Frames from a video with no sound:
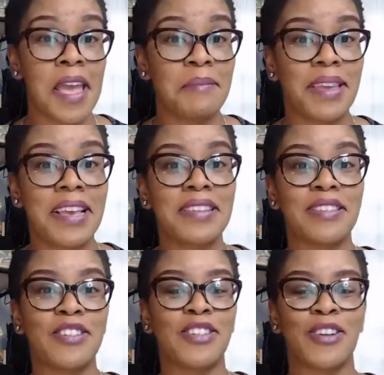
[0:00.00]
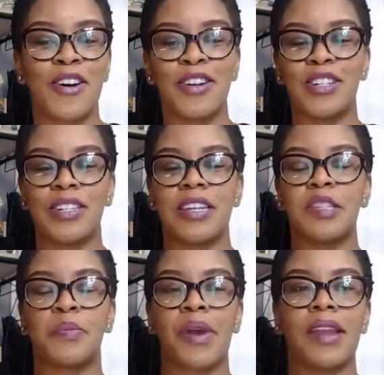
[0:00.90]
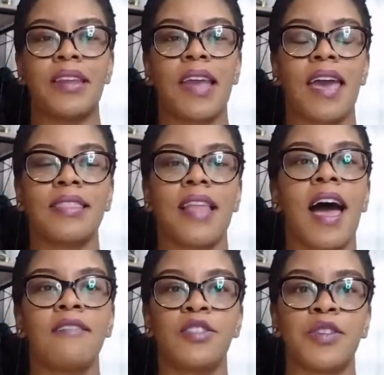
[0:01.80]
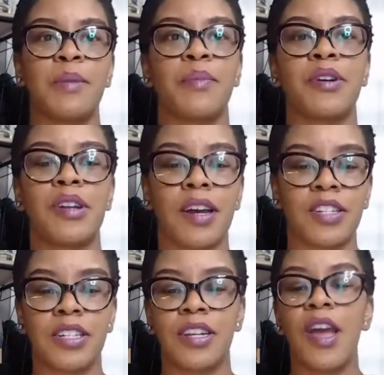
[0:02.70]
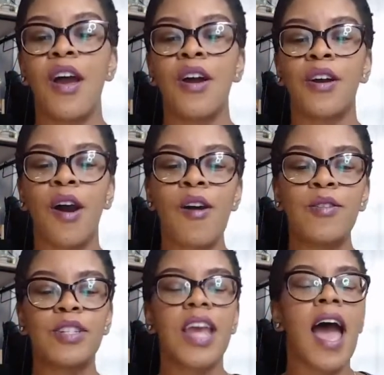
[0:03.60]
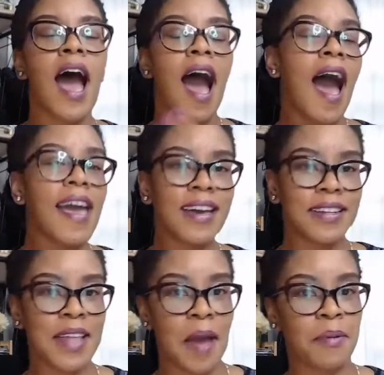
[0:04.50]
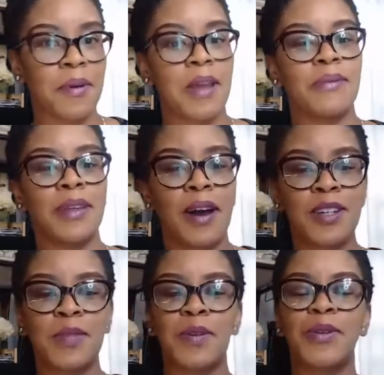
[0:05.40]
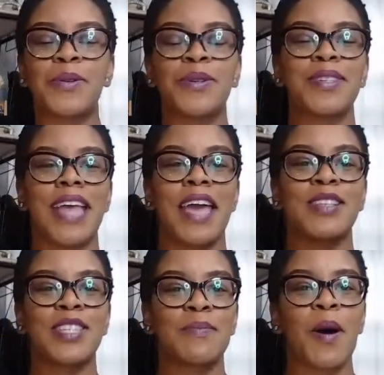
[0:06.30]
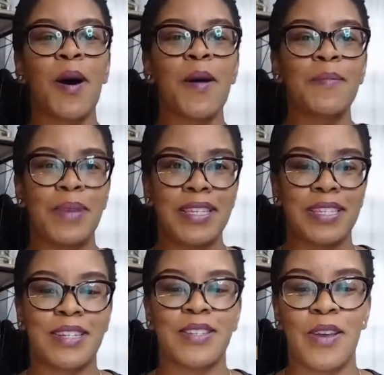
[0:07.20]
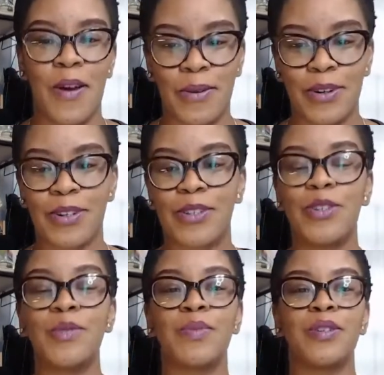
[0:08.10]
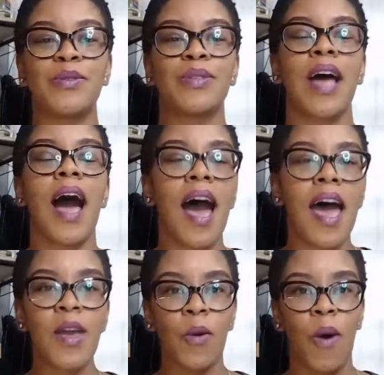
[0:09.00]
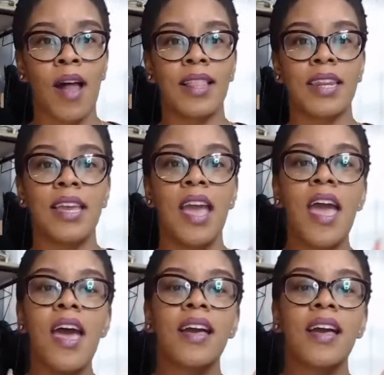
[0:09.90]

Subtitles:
name is La'Shaun Jenice, branding and live stream production coach. I collaborate with entrepreneurs and small business owners to produce high quality,